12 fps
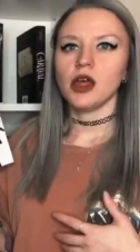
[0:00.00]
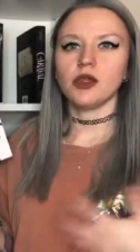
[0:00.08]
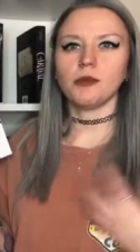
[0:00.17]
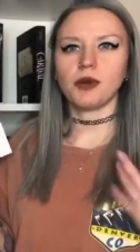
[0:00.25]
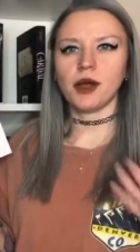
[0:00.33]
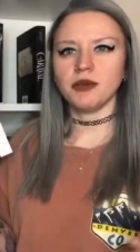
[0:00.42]

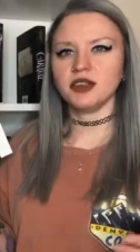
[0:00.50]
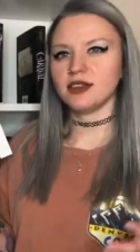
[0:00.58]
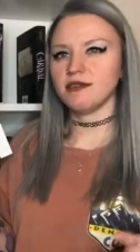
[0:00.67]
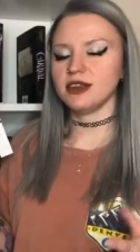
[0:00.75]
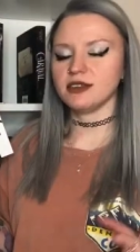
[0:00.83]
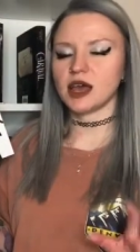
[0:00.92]
The premise
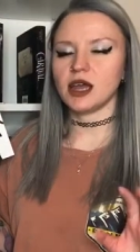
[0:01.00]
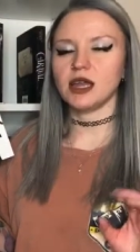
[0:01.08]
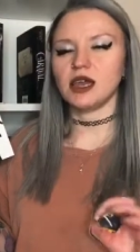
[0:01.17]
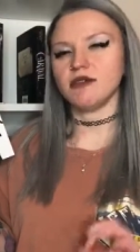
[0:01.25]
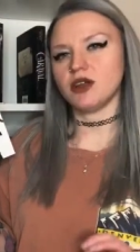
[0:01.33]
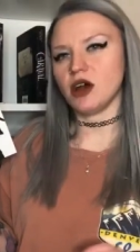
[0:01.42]
of it is kind of
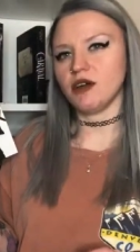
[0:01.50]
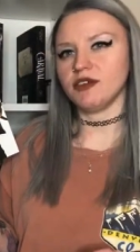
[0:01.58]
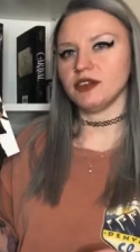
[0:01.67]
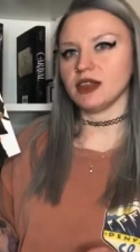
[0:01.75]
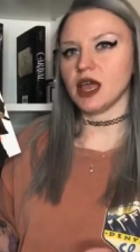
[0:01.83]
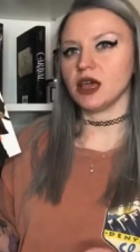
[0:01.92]
given off
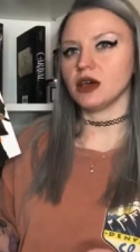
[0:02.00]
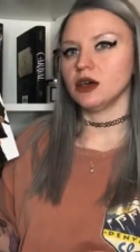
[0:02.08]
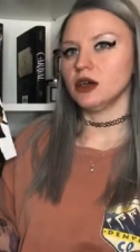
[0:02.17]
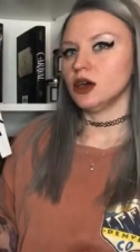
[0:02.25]
as like